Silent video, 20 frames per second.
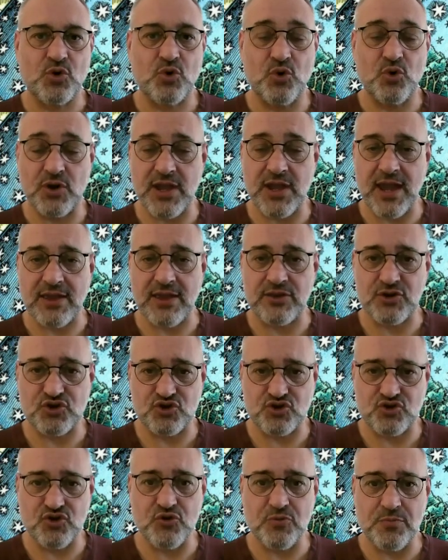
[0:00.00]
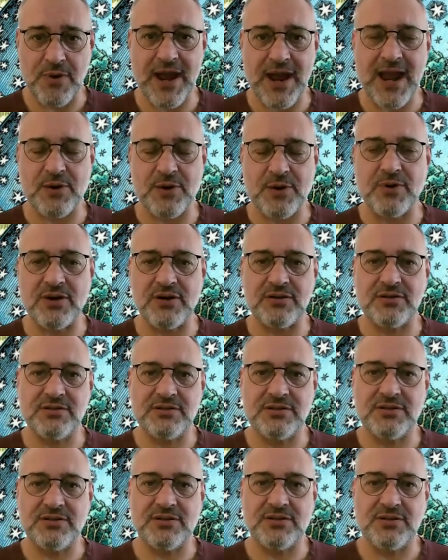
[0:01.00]
or get the true power
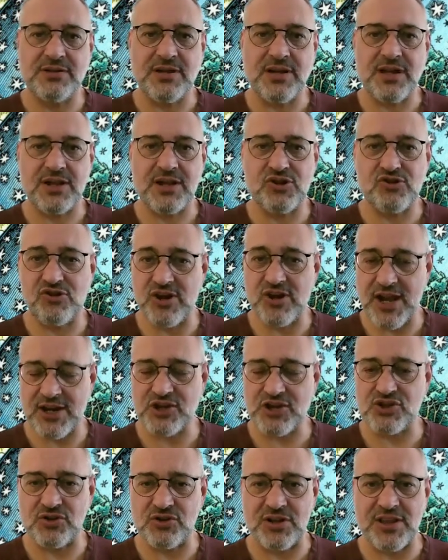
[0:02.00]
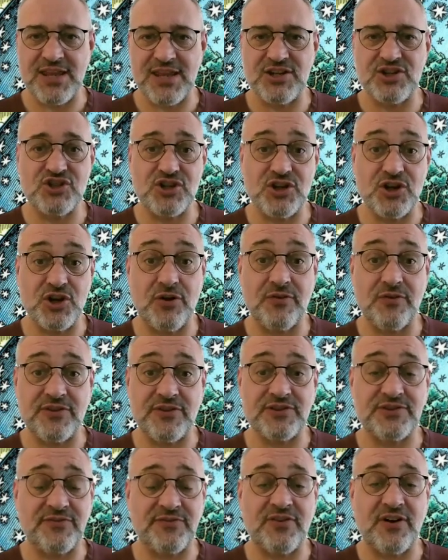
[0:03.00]
and creational energy of
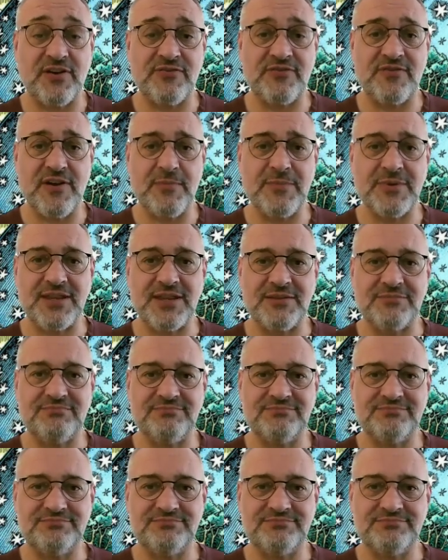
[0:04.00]
the divine feminine.